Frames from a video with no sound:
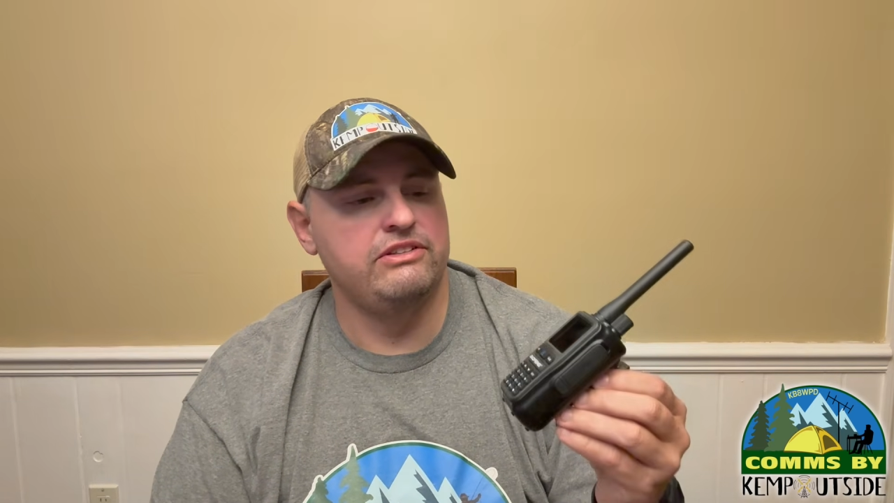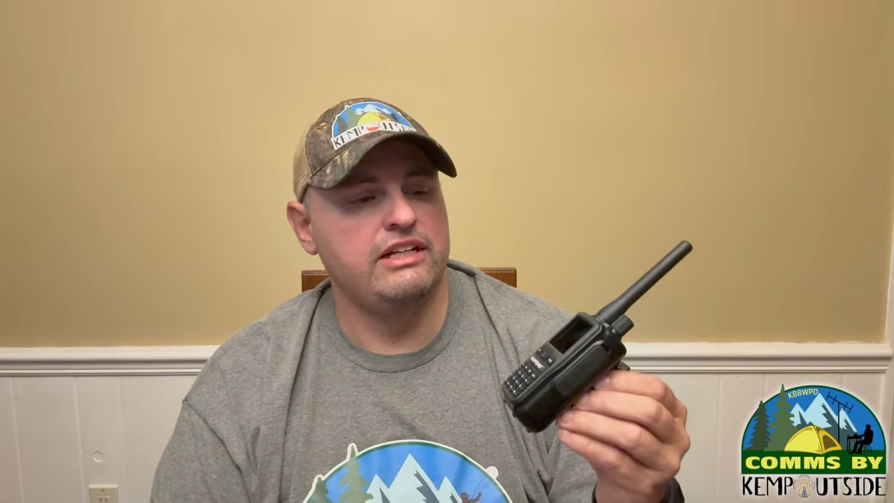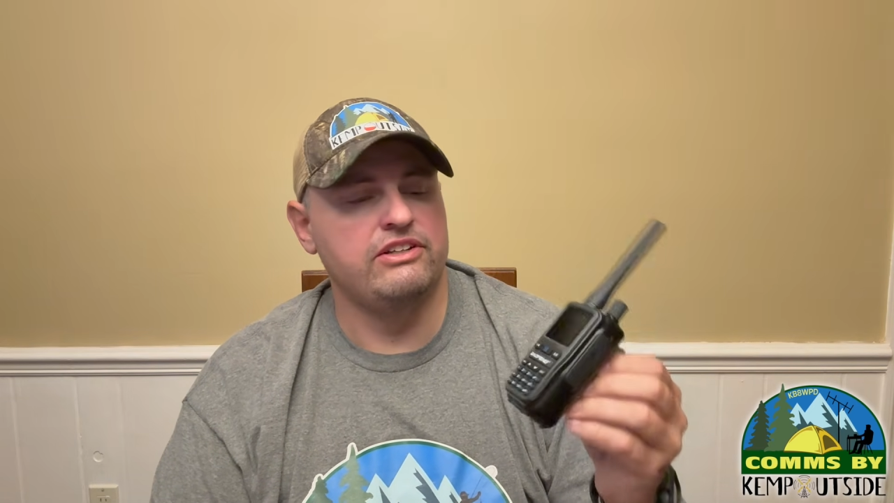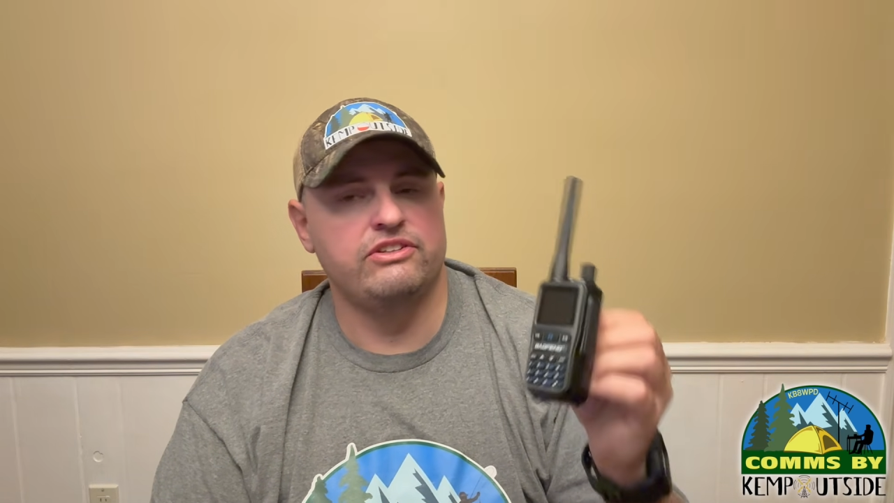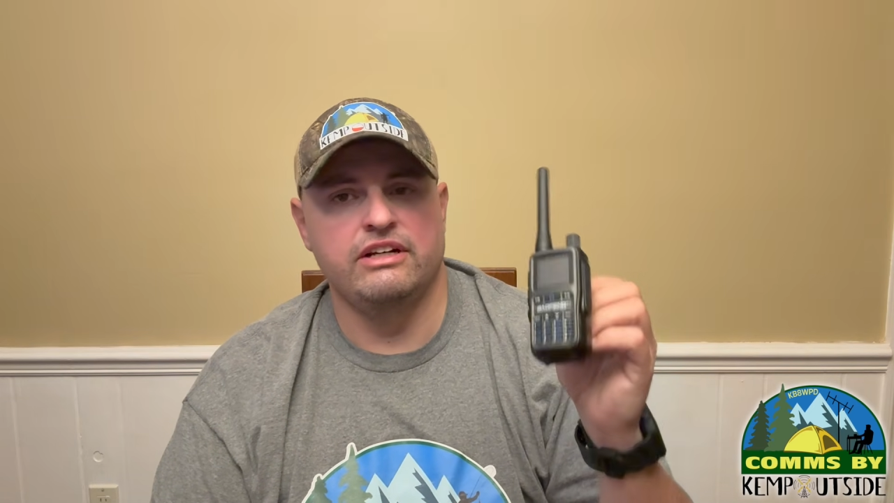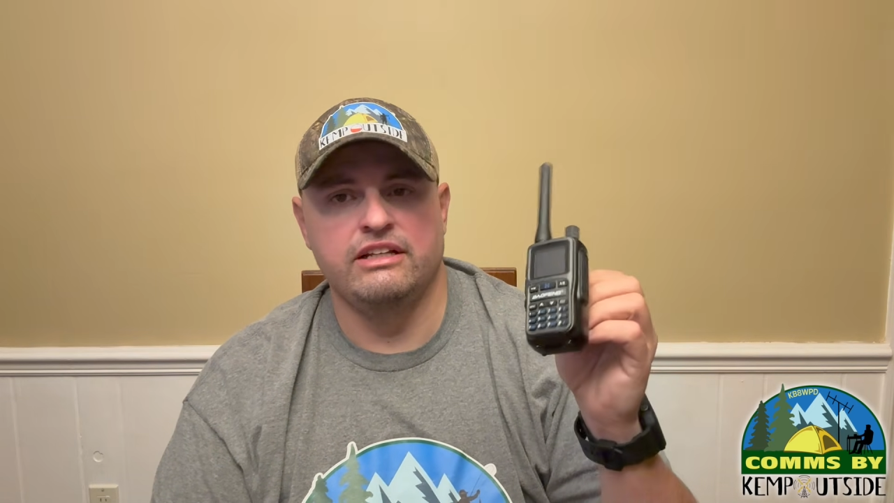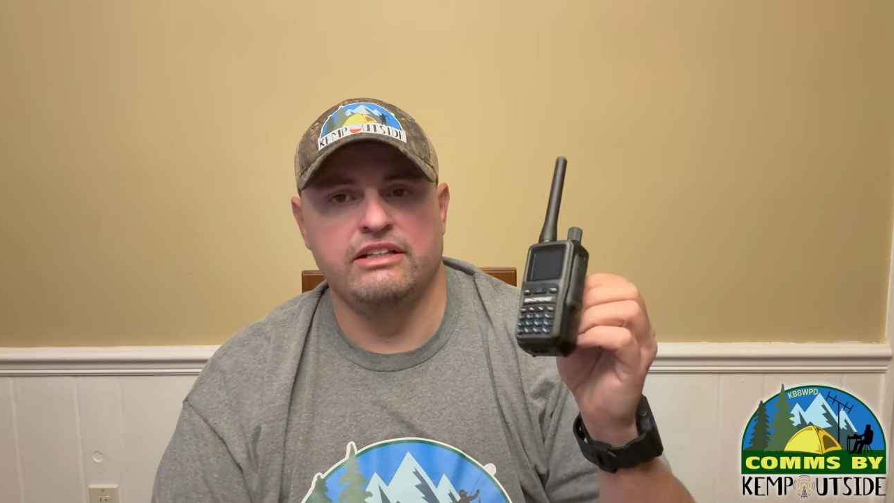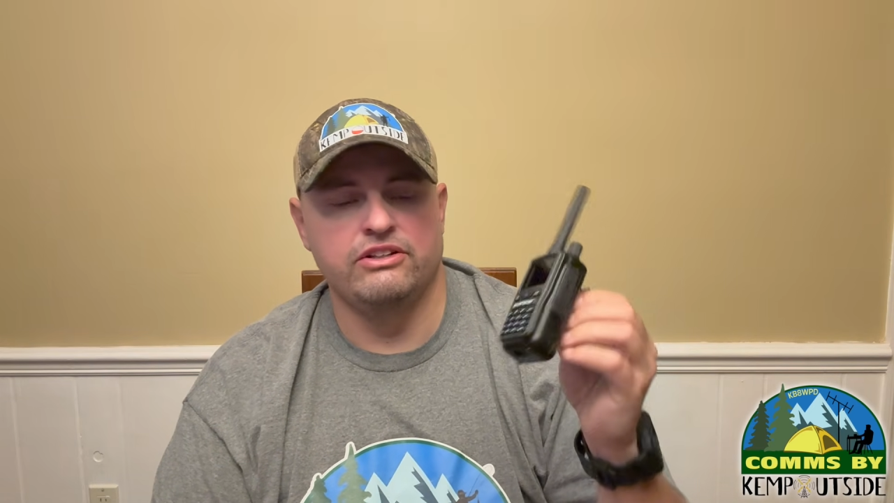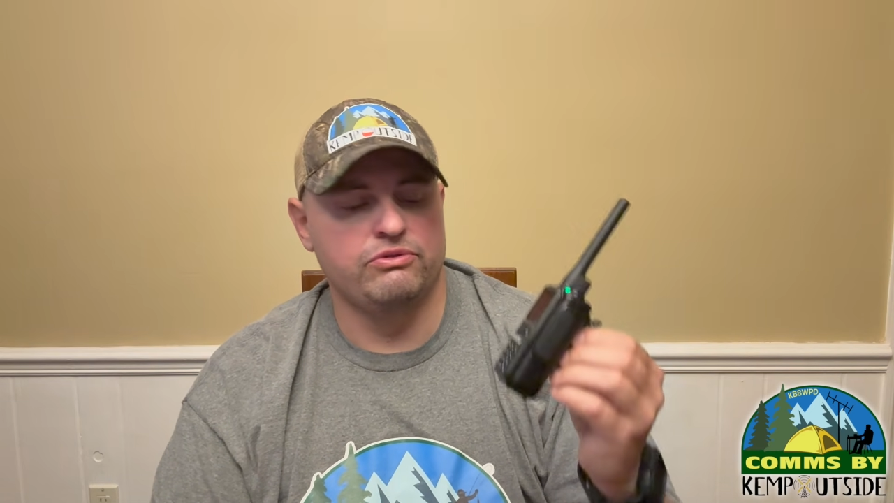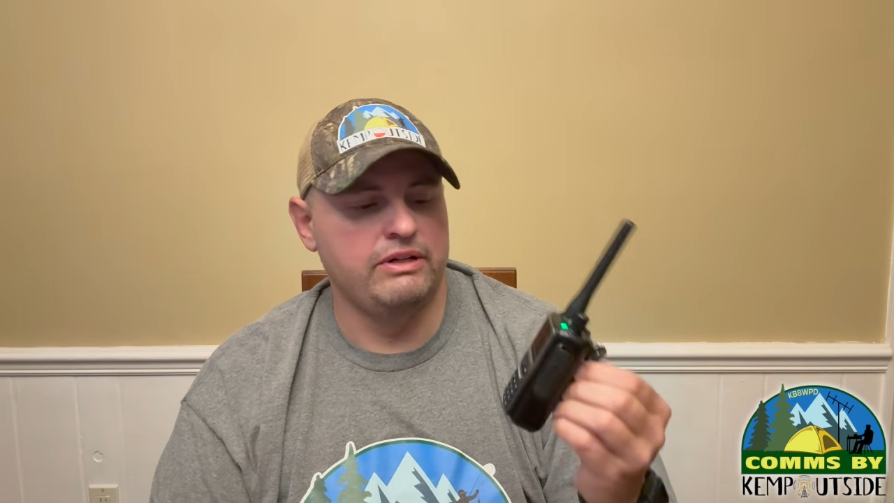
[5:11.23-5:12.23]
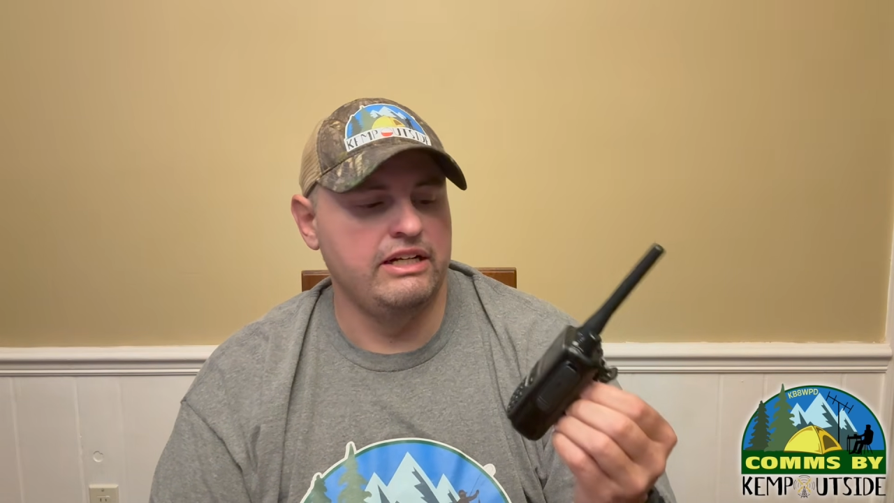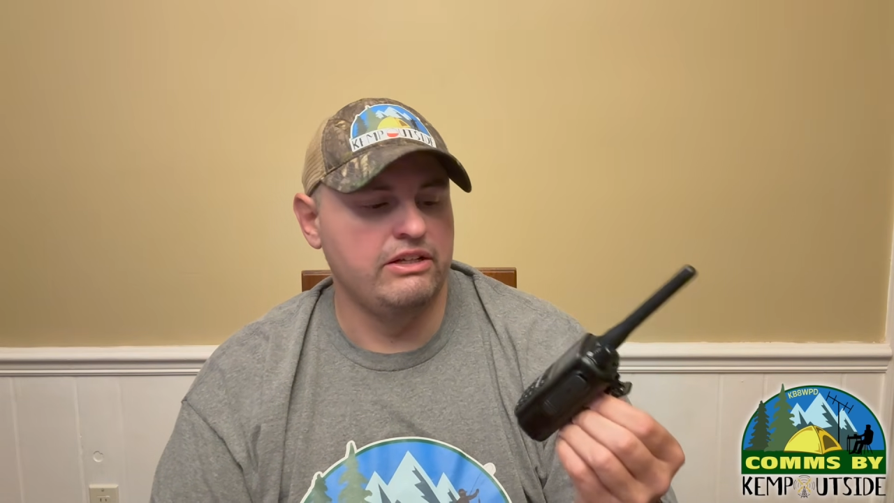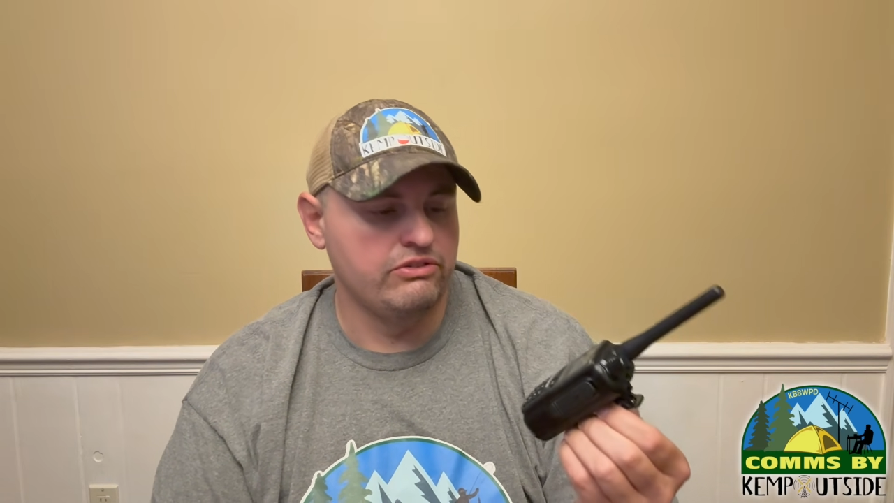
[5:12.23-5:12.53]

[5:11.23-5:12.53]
test on this radio.